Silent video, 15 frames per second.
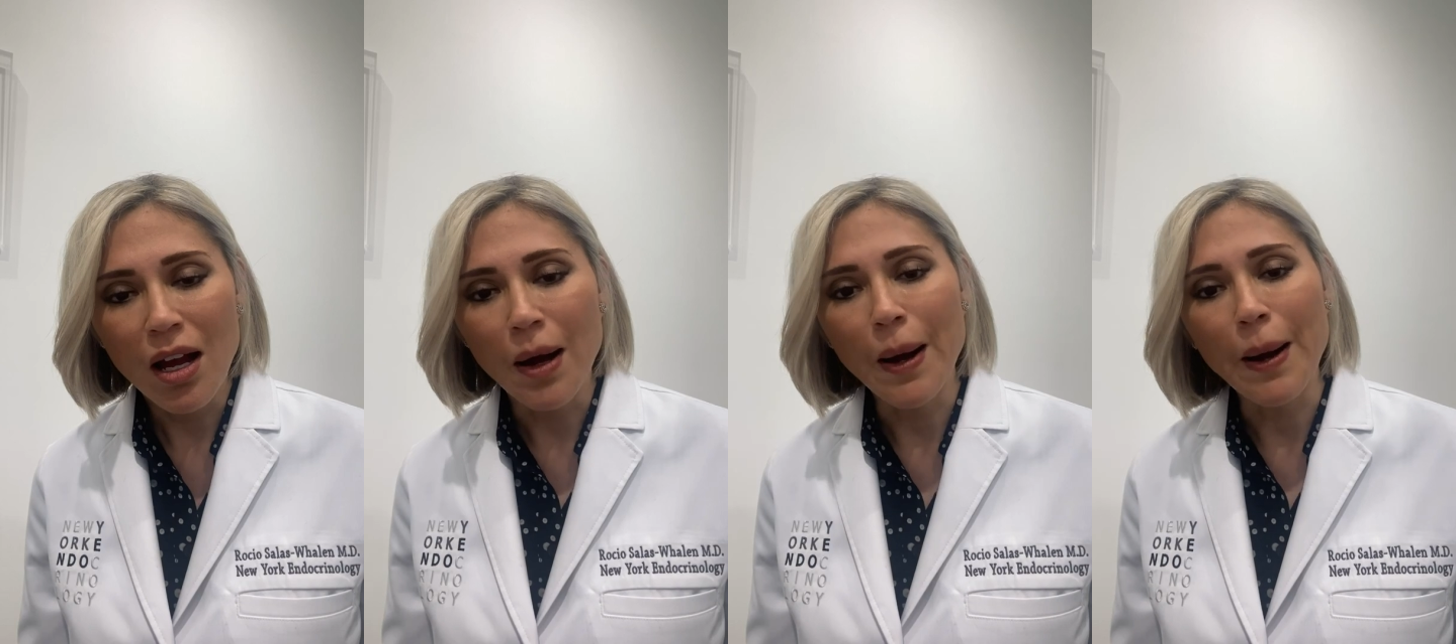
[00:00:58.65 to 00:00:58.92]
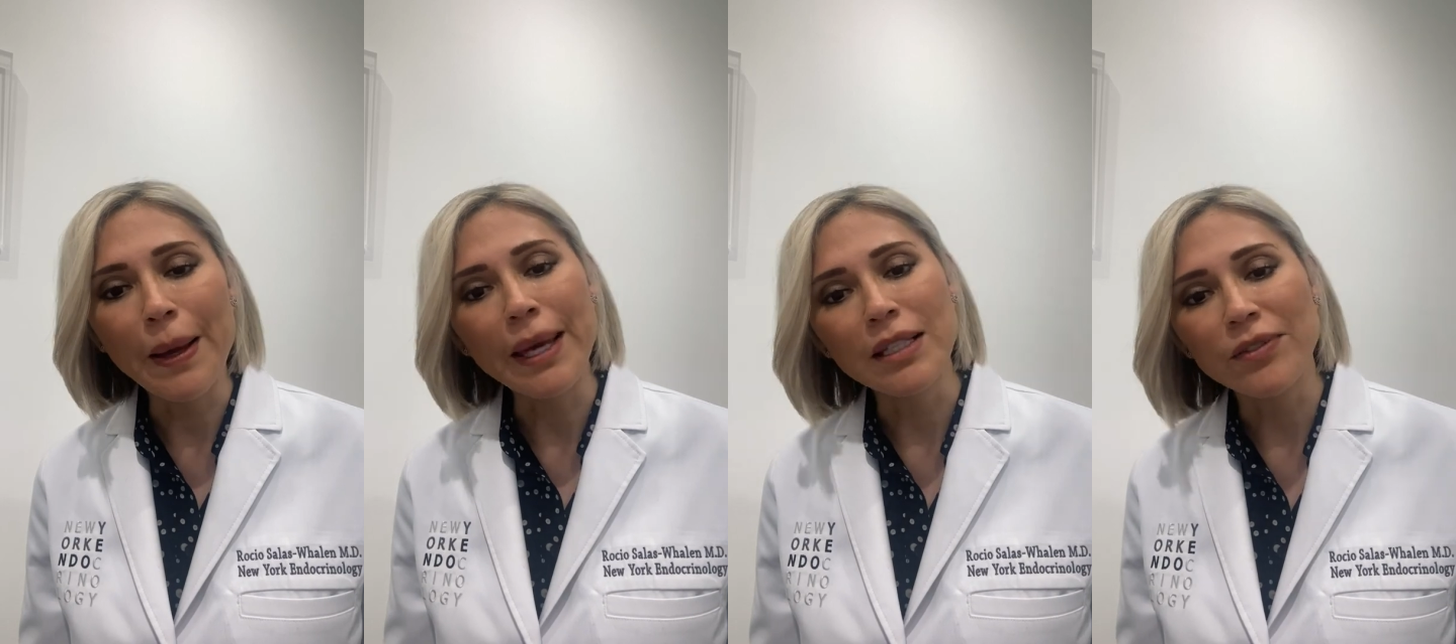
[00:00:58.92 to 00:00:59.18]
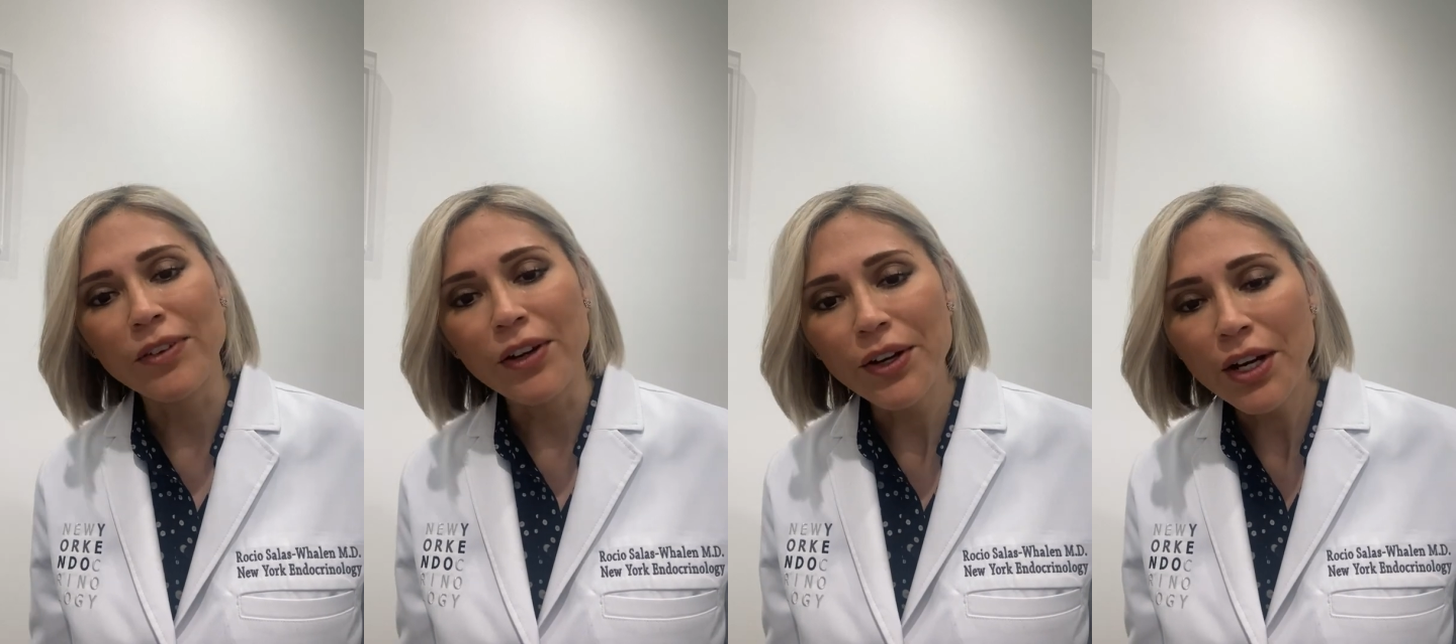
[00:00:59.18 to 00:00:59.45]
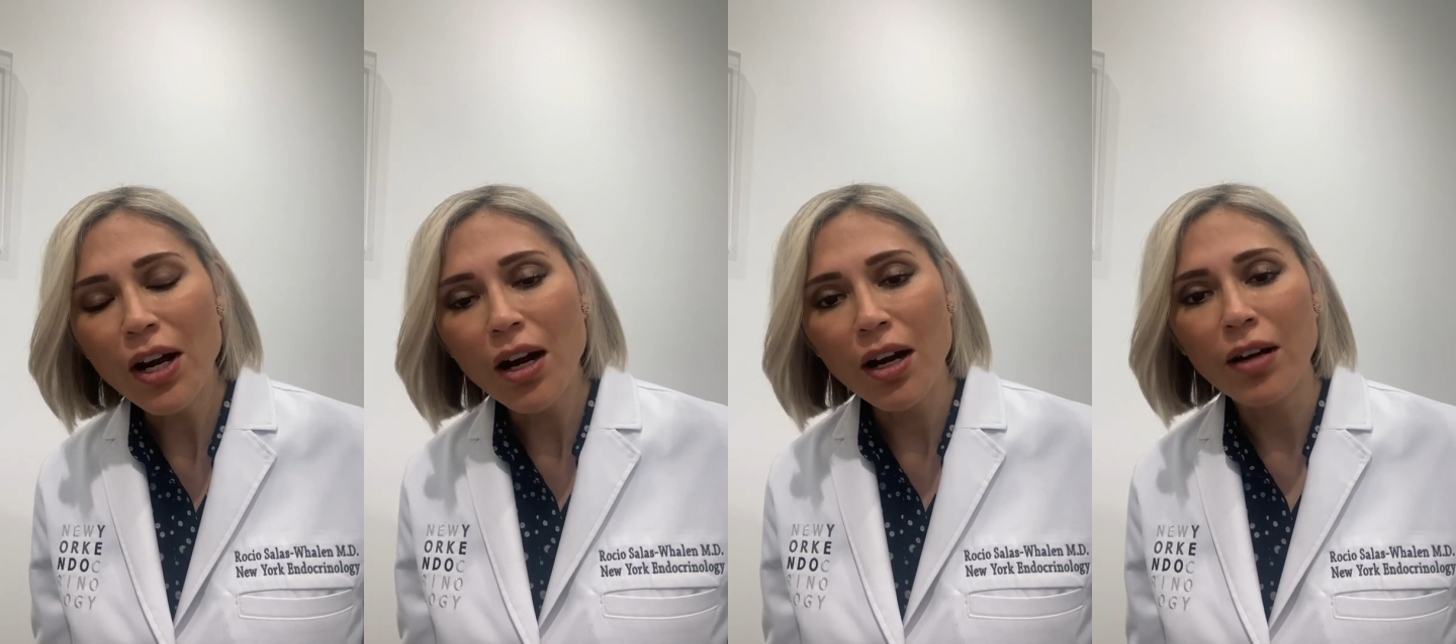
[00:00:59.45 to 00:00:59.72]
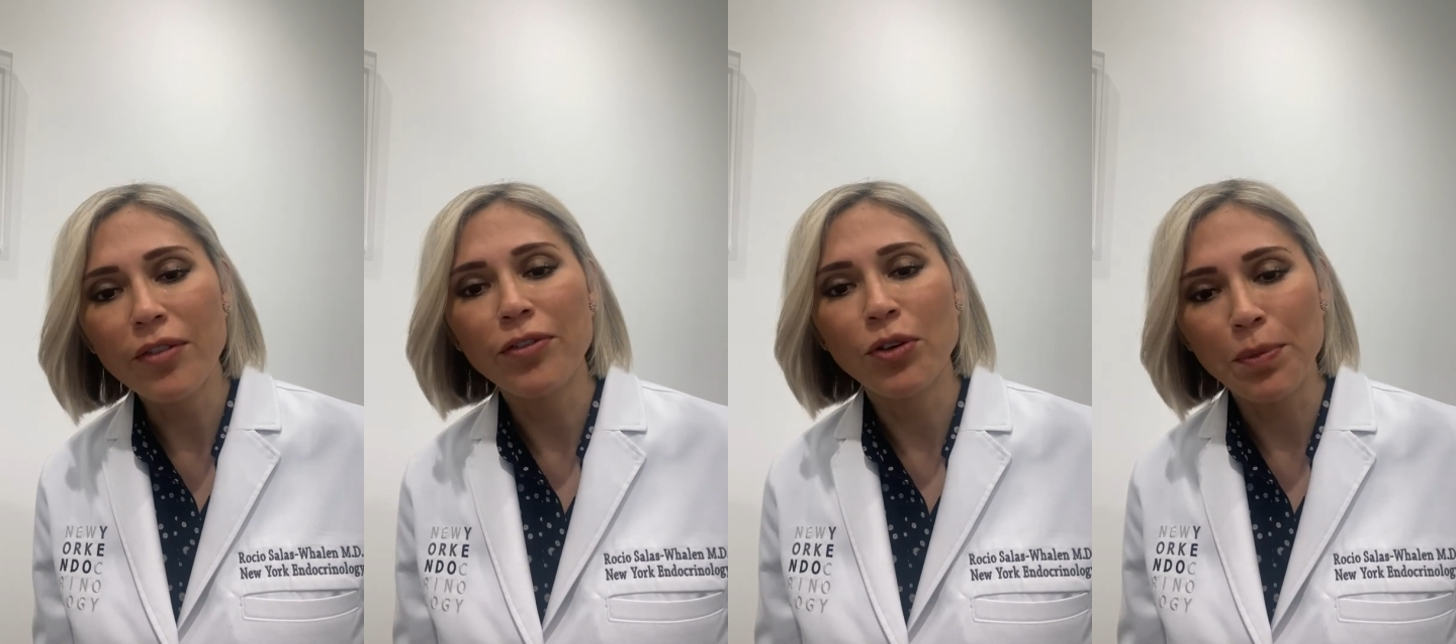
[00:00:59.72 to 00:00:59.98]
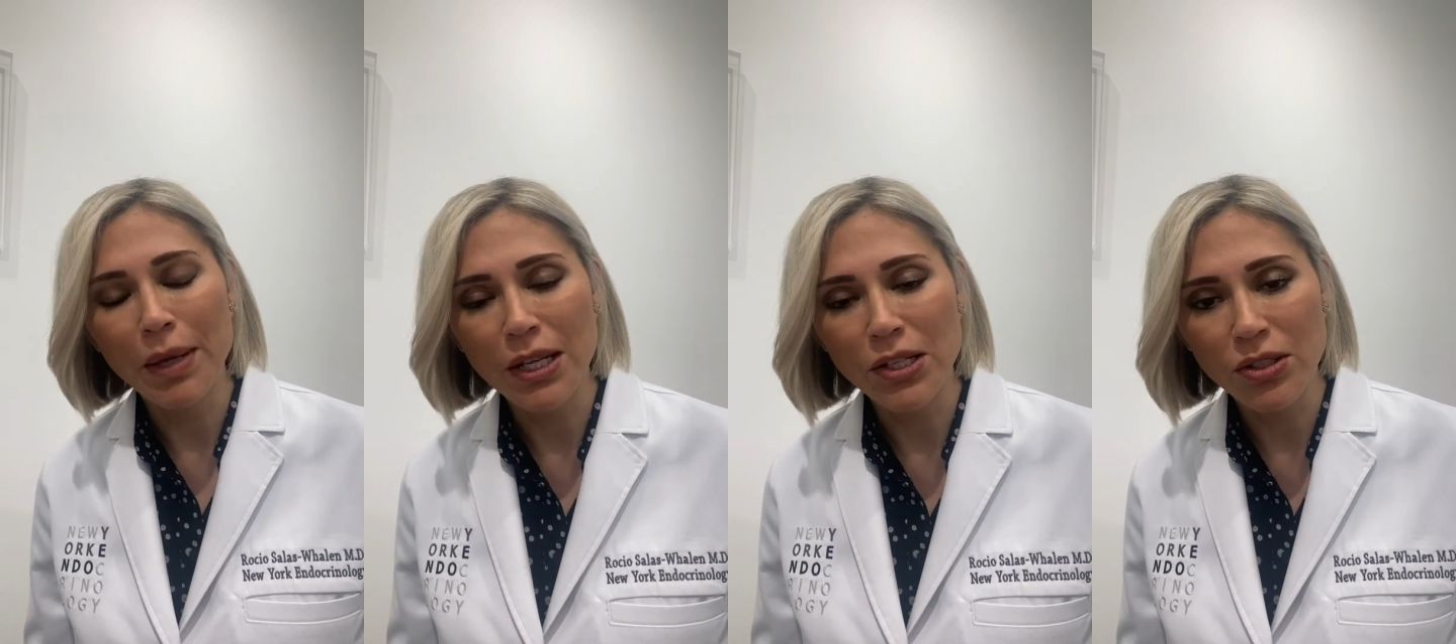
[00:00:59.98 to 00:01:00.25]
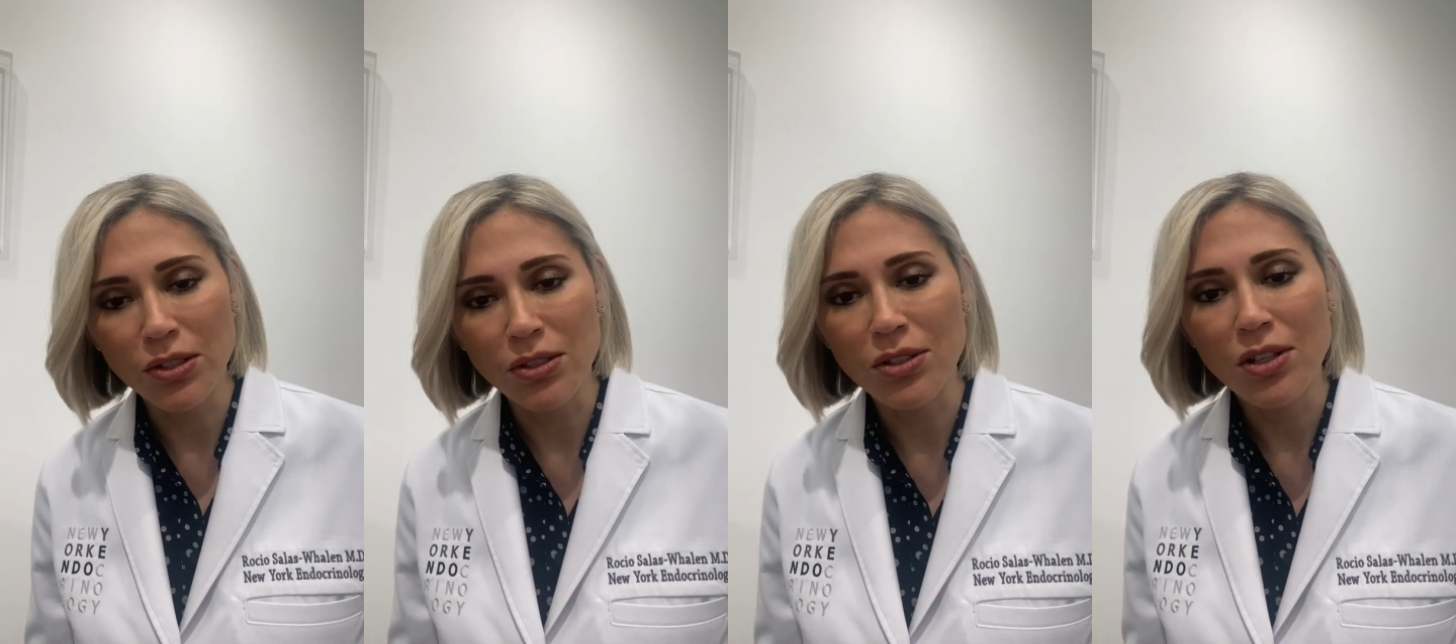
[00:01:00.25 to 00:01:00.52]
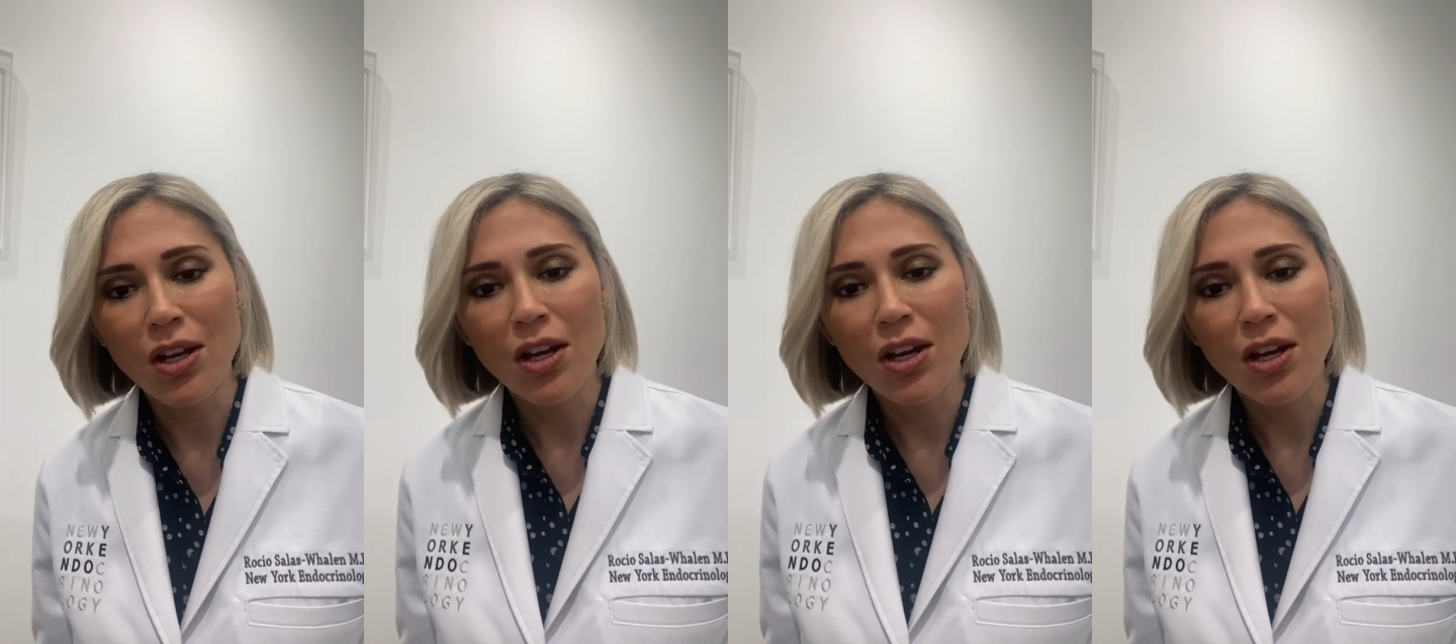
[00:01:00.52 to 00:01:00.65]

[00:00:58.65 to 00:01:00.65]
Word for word: Uh, it's very hard for patients